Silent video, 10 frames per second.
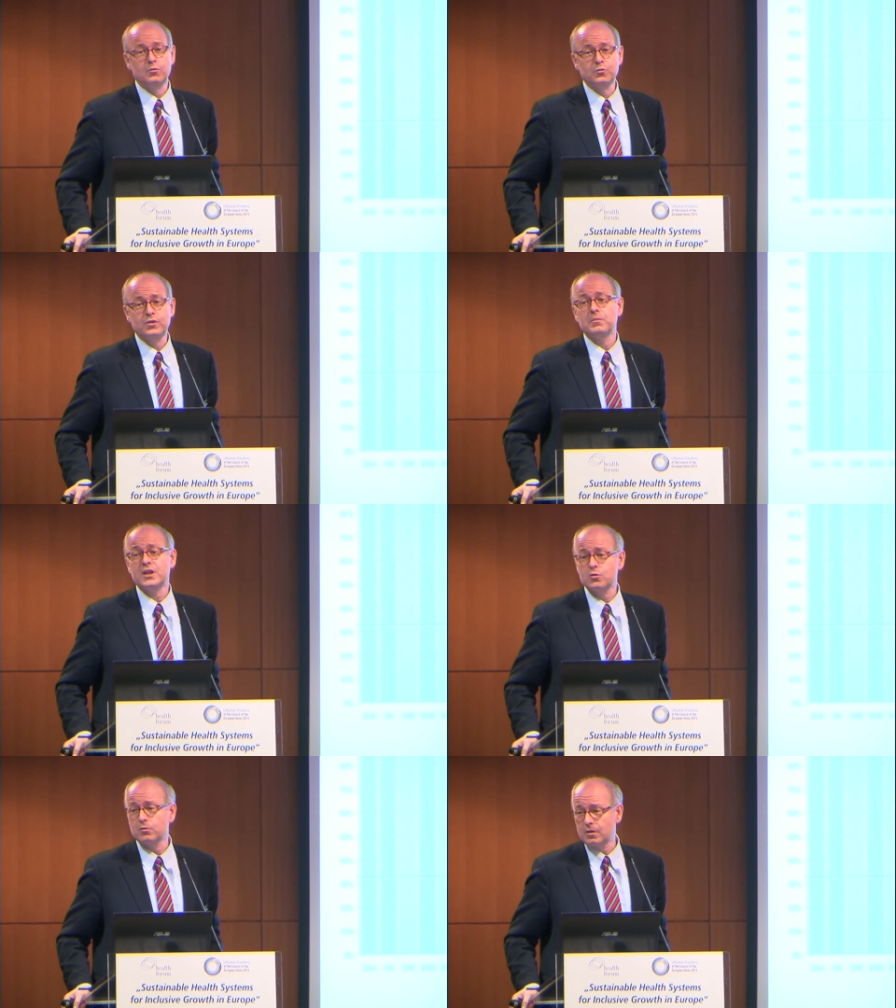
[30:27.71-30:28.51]

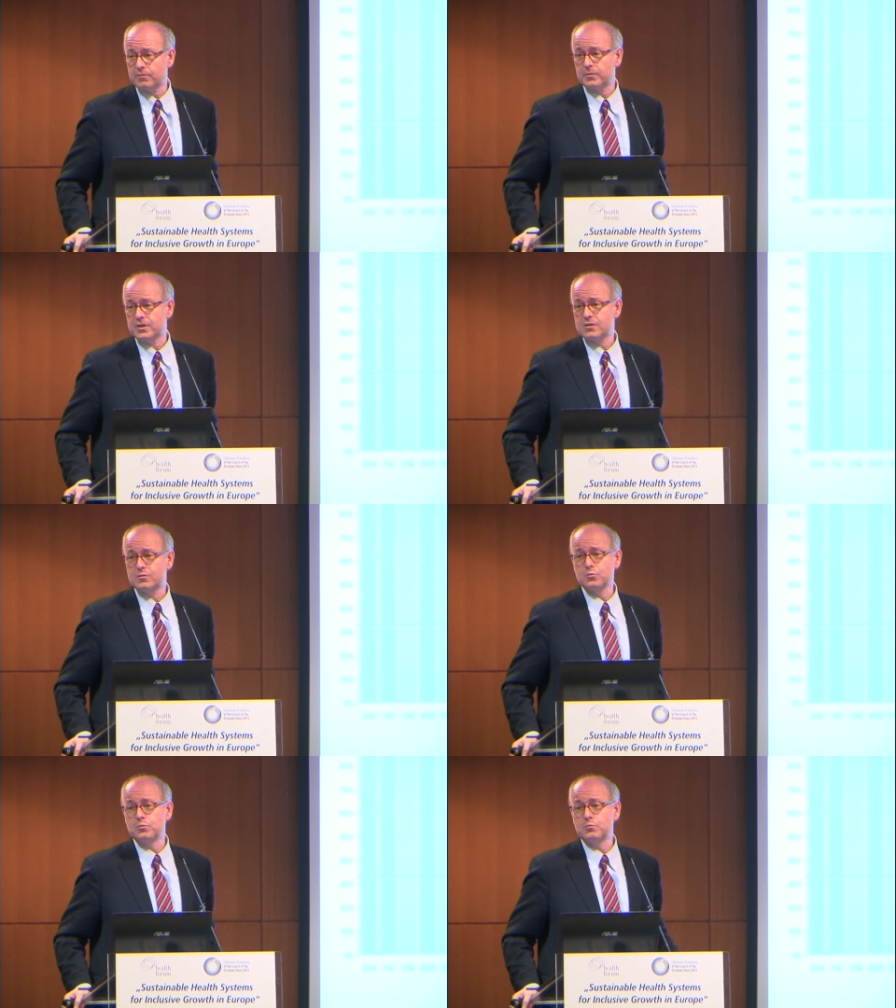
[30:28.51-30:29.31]
subnational governments,
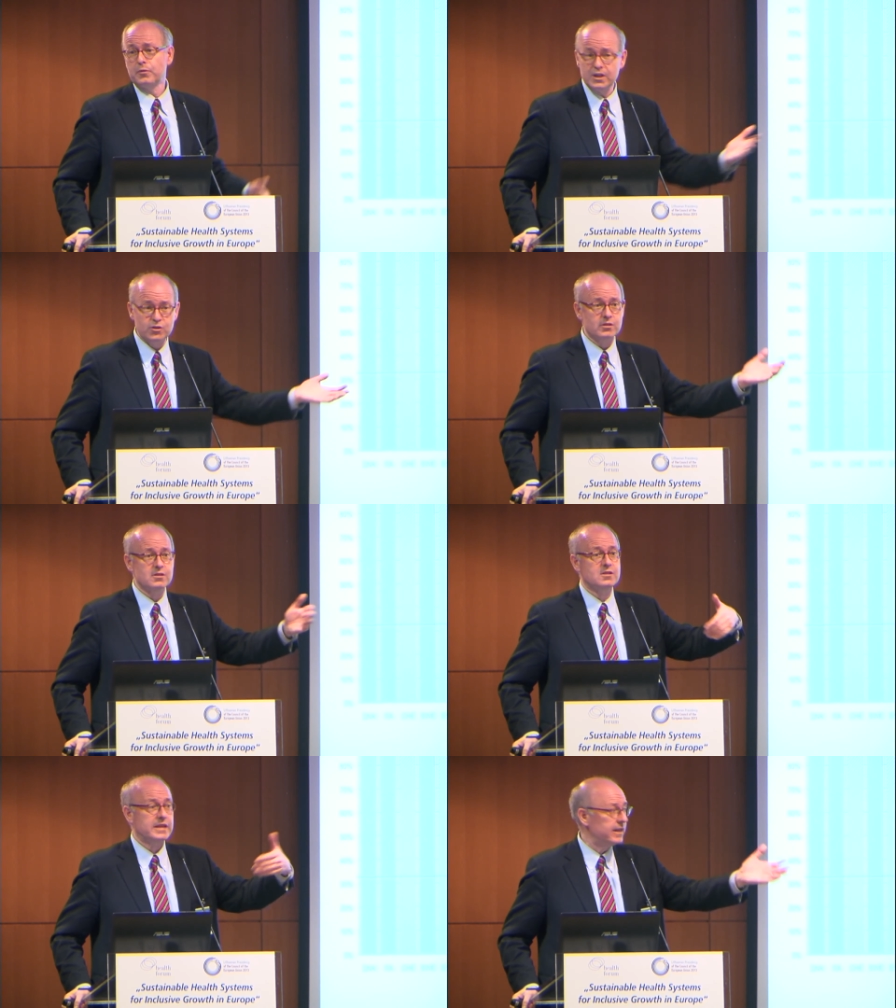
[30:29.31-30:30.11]
to regions,
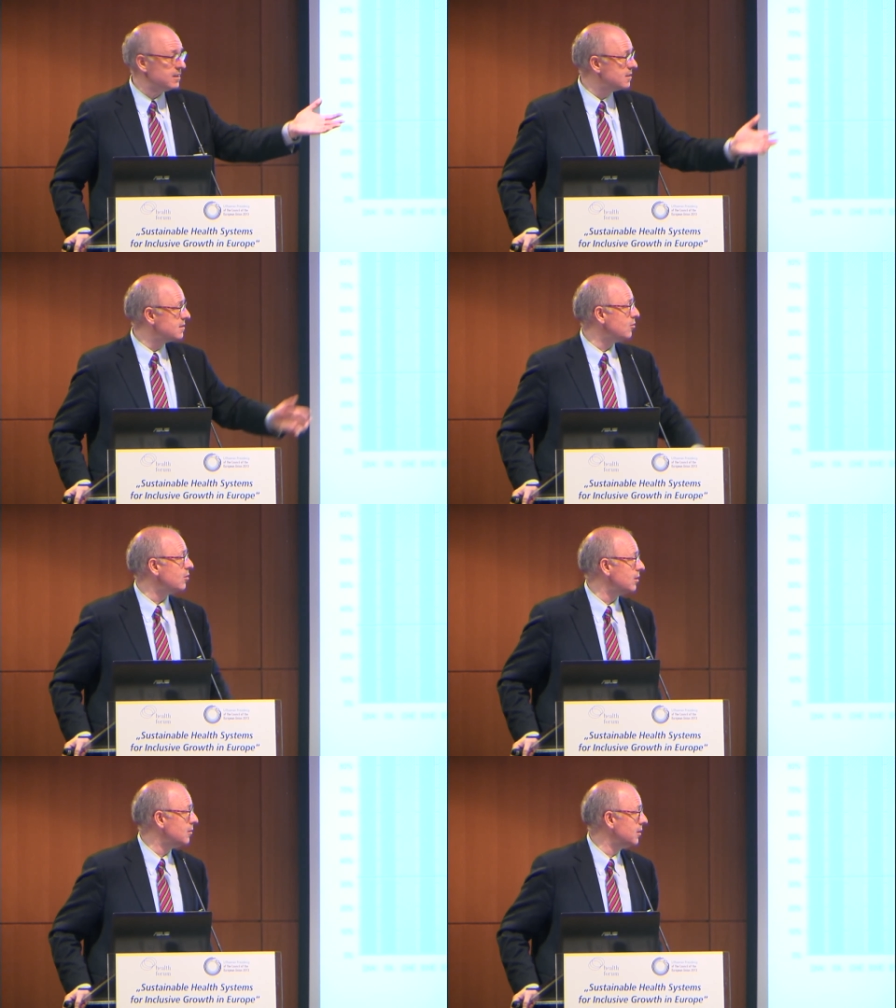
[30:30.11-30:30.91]
states,
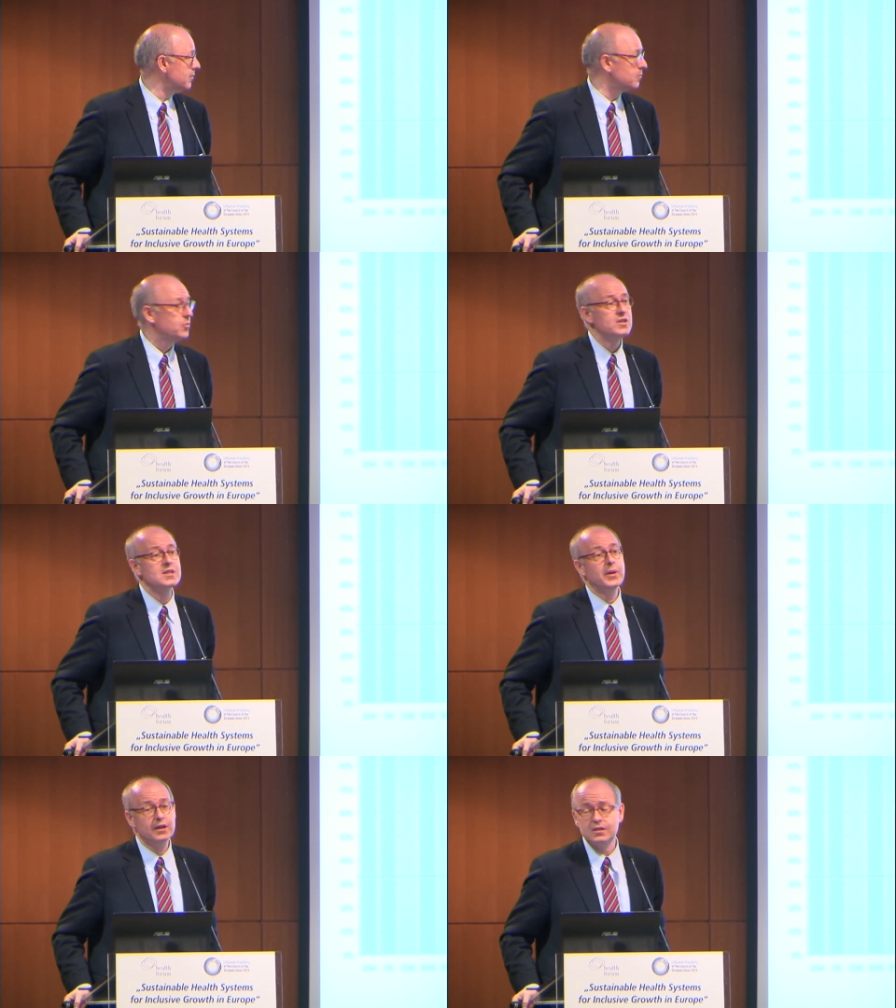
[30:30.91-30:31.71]
or even
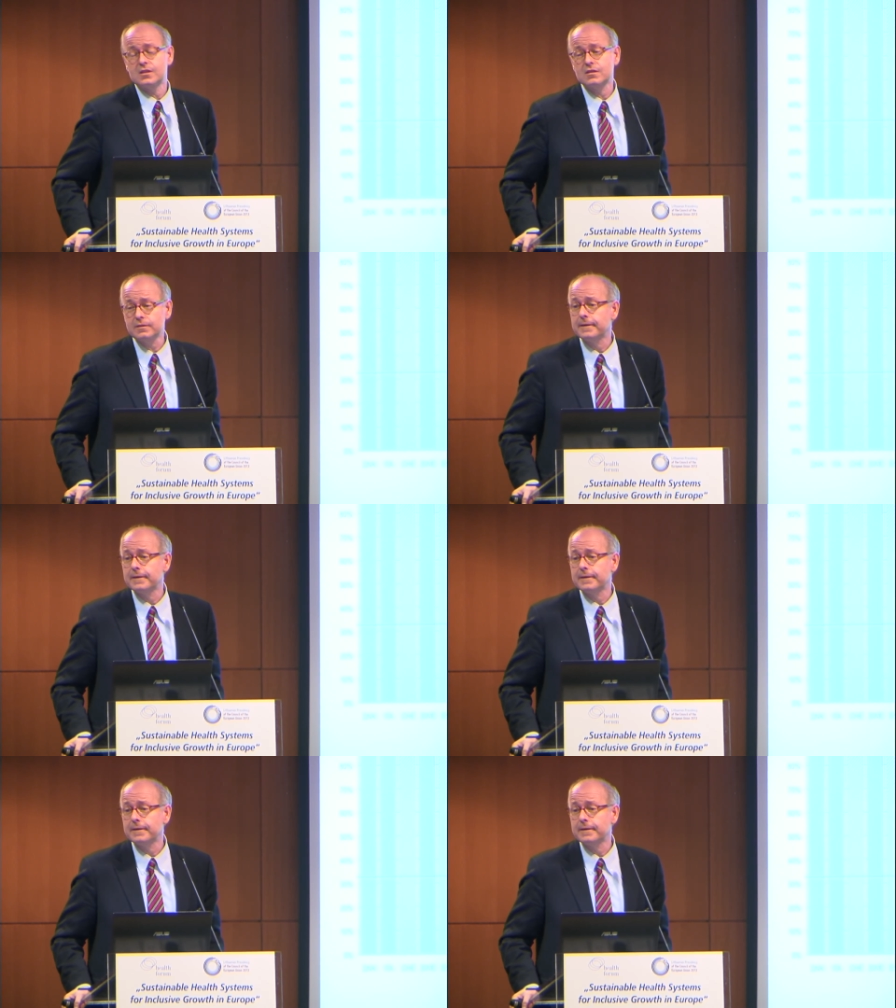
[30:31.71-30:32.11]
municipalities. Huh?